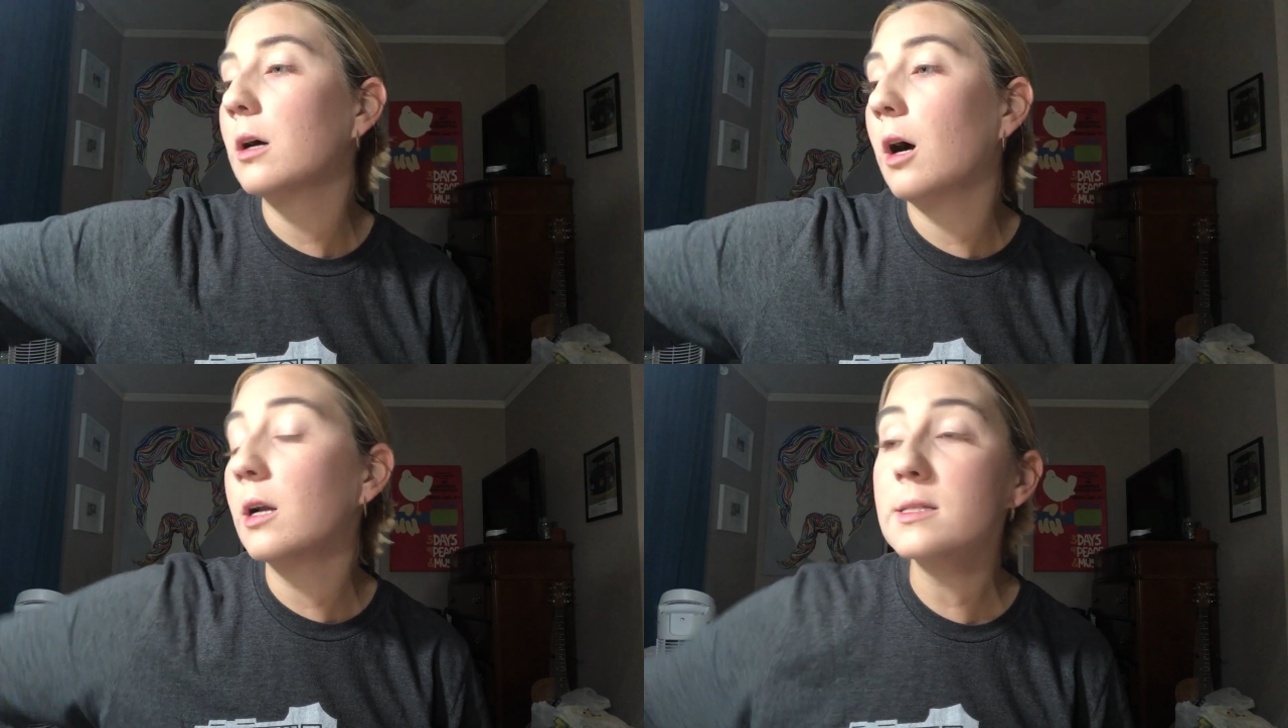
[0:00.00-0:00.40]

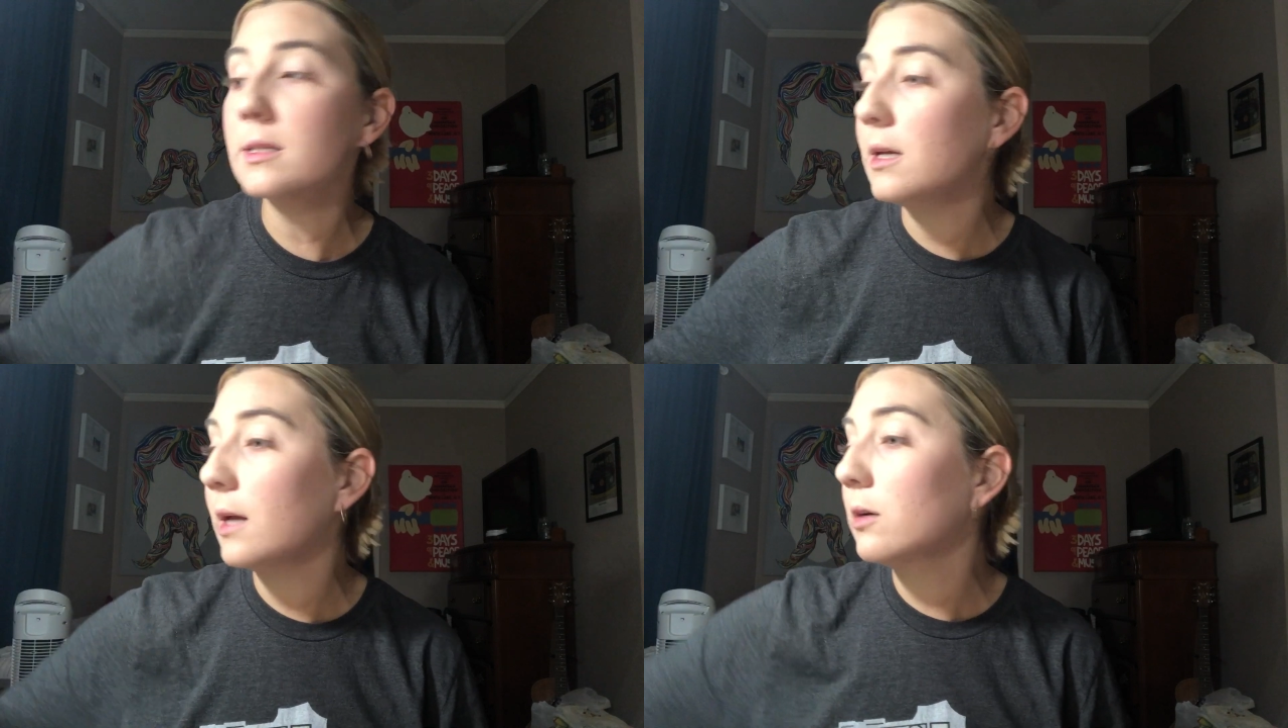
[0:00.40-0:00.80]

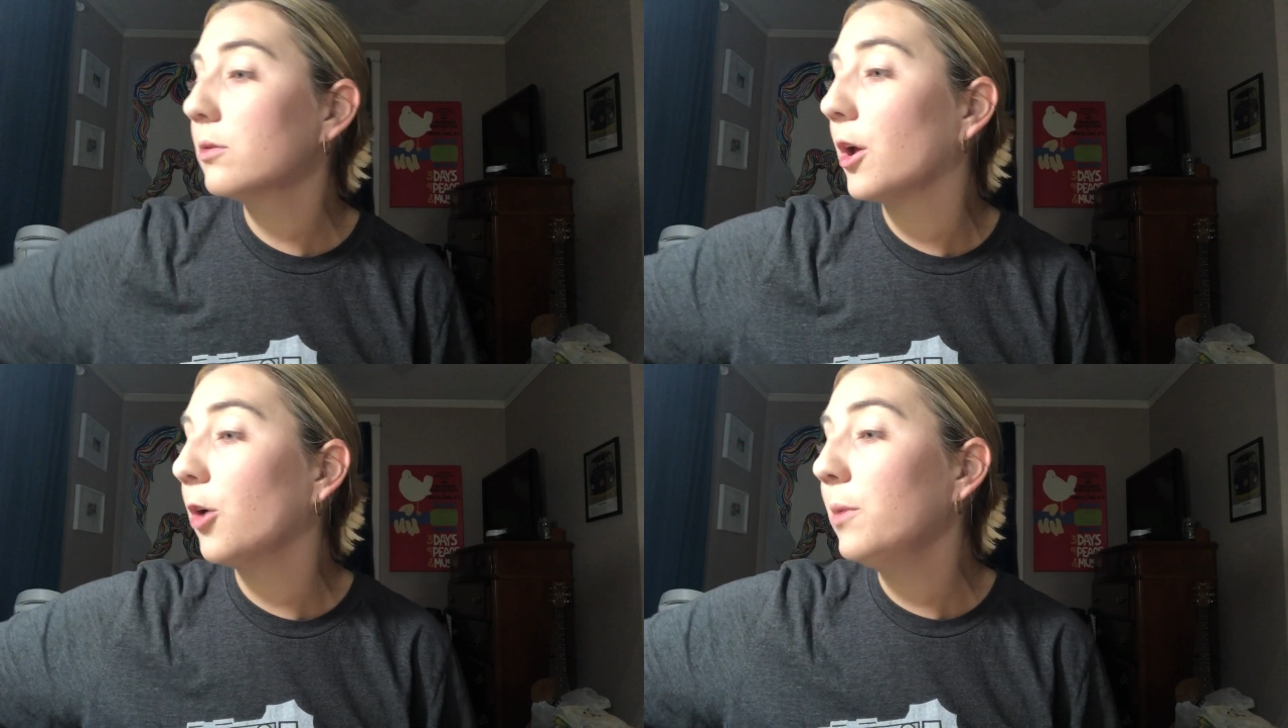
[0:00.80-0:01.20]
Honestly, I
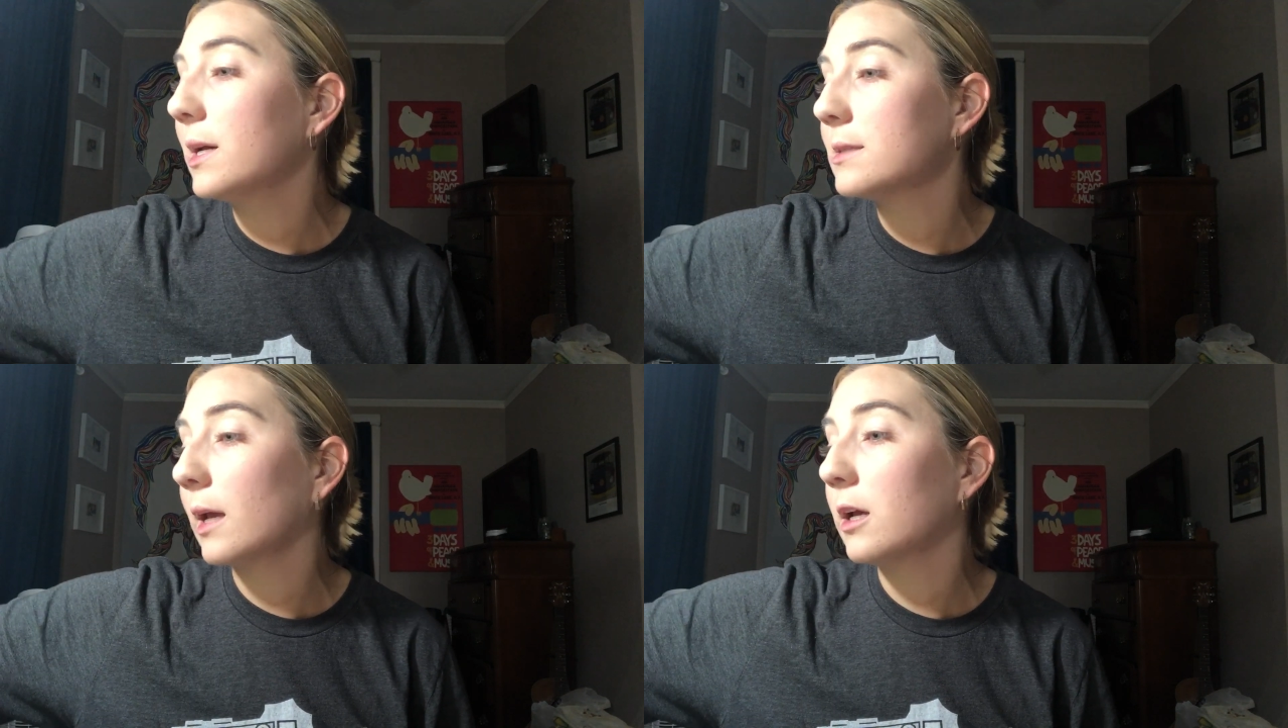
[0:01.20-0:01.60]
don't know
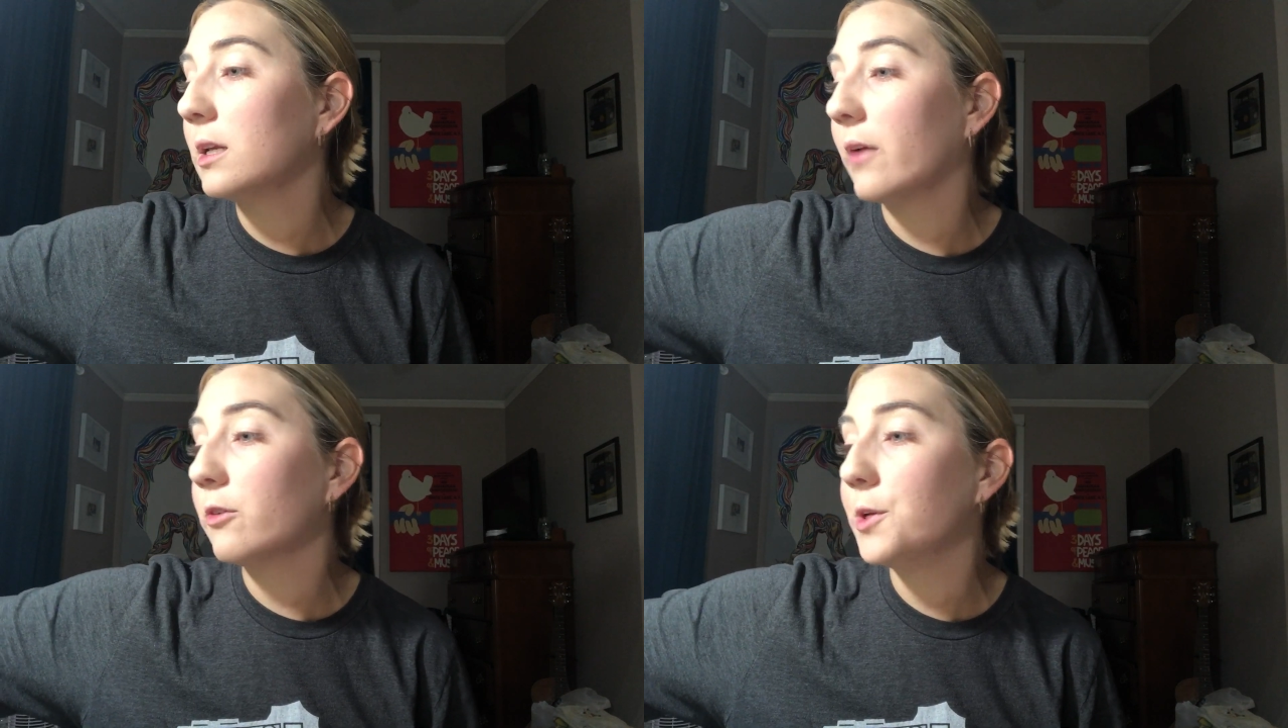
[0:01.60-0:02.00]
because I could
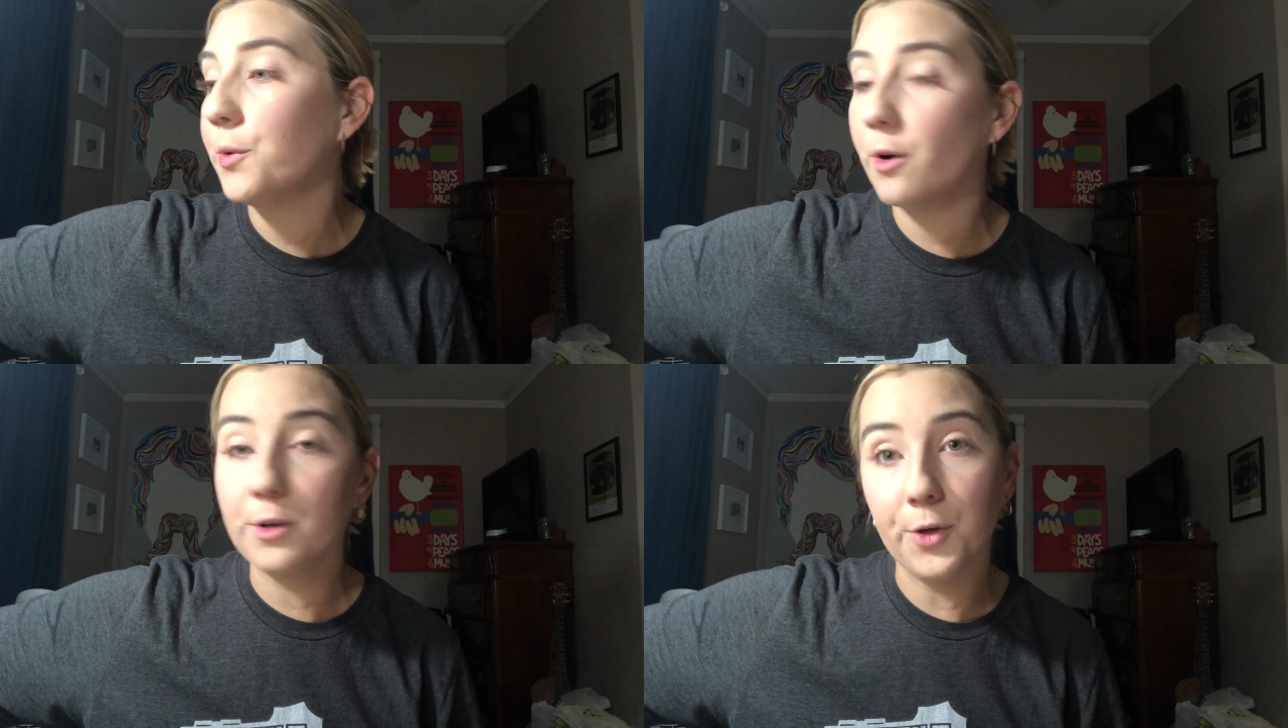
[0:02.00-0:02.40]
never do
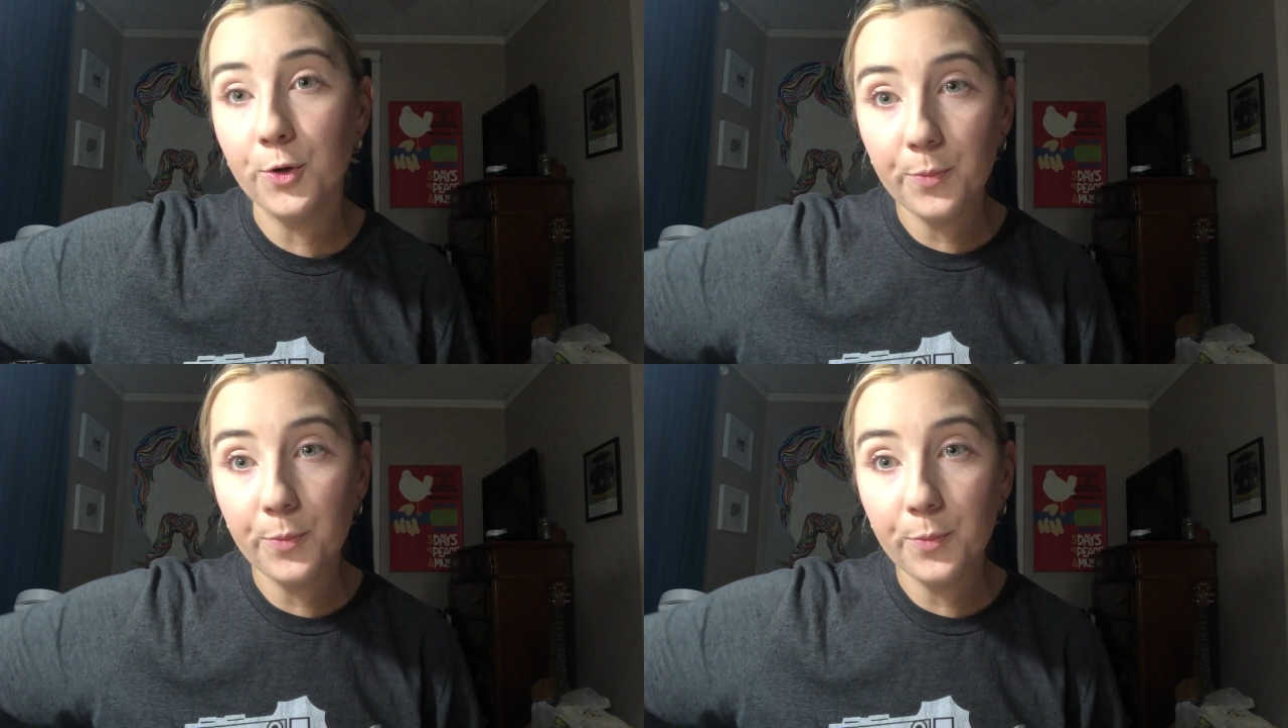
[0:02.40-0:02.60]
it on you